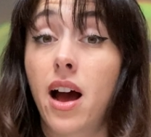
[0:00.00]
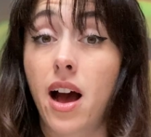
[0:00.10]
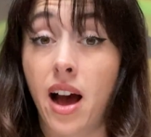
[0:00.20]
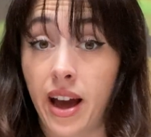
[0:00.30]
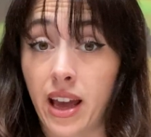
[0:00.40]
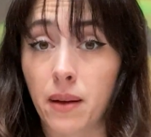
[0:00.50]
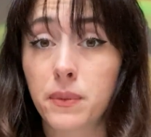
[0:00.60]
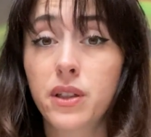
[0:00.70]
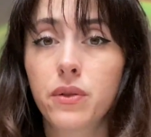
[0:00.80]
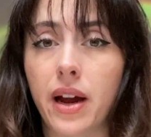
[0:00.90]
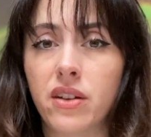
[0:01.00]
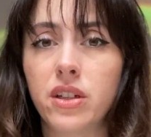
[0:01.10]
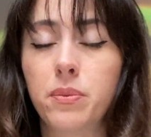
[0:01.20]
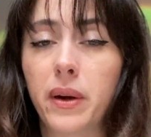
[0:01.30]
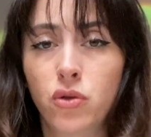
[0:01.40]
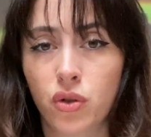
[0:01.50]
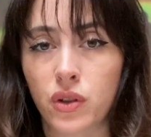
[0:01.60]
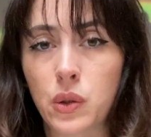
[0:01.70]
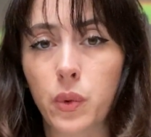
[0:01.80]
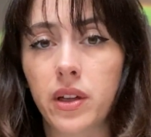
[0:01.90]
I am surrounded by
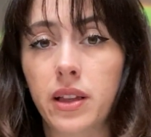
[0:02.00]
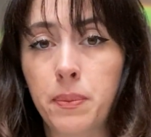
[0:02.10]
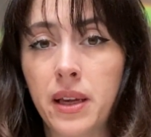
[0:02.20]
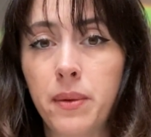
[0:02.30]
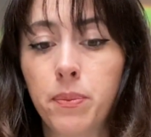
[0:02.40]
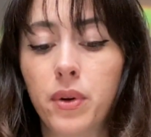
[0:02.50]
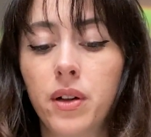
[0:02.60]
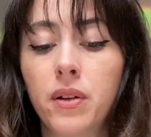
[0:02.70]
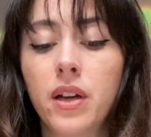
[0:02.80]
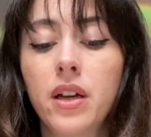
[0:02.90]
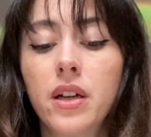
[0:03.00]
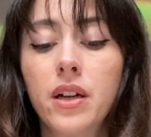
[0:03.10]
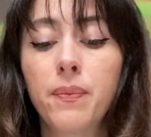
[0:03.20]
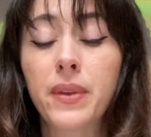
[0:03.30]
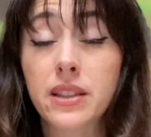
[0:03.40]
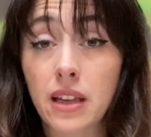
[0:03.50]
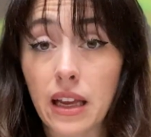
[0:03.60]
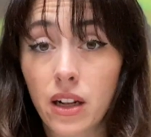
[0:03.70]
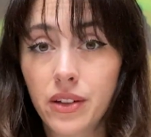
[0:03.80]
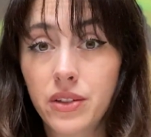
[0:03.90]
trustworthy people. This
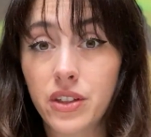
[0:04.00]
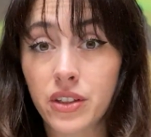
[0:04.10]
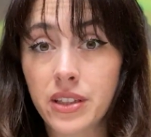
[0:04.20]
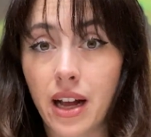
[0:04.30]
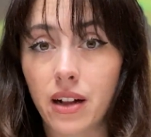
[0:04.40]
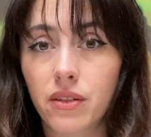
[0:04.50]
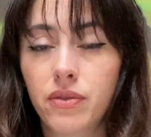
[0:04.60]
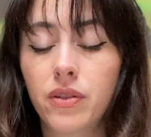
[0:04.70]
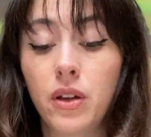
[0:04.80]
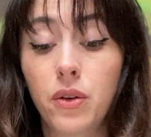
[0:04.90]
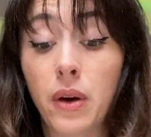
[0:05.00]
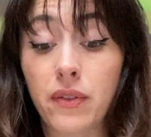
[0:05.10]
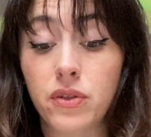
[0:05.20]
includes yourself. You have